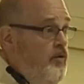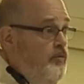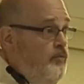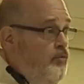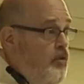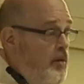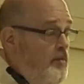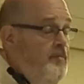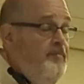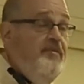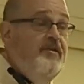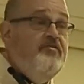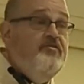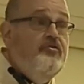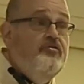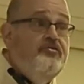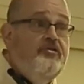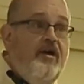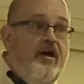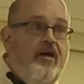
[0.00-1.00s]
Roman
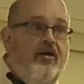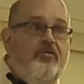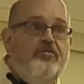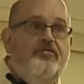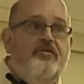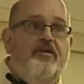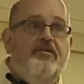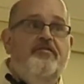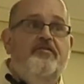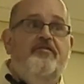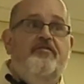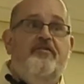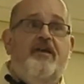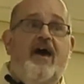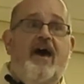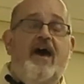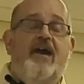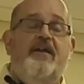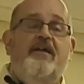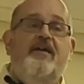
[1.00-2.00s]
Missal tells us
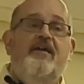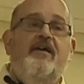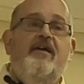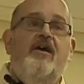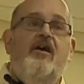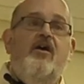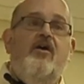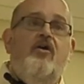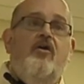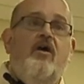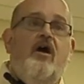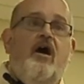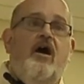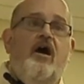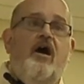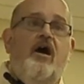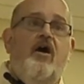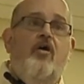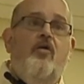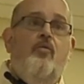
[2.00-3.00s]
that
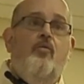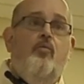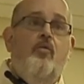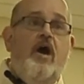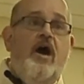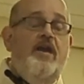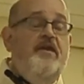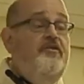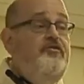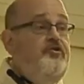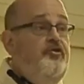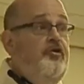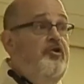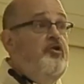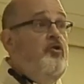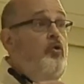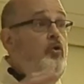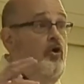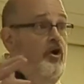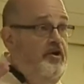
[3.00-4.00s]
when
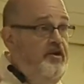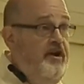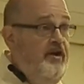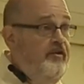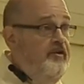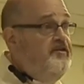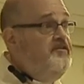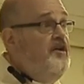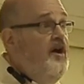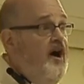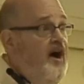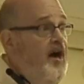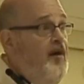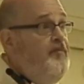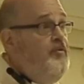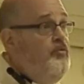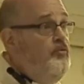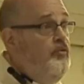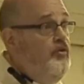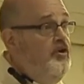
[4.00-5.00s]
during ordinary
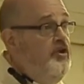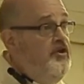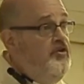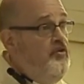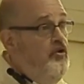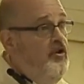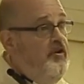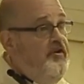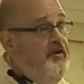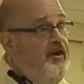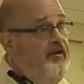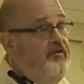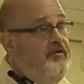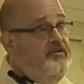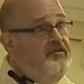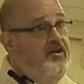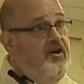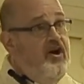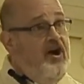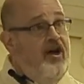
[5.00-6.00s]
time, and we're in ordinary
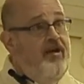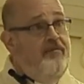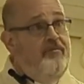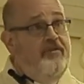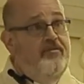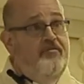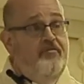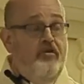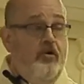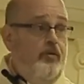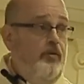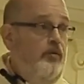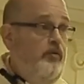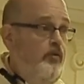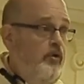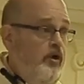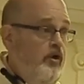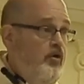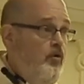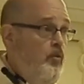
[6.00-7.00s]
time, even though
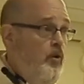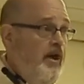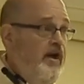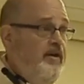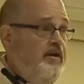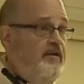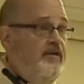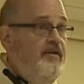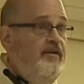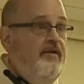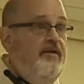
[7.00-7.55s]
we're wearing white,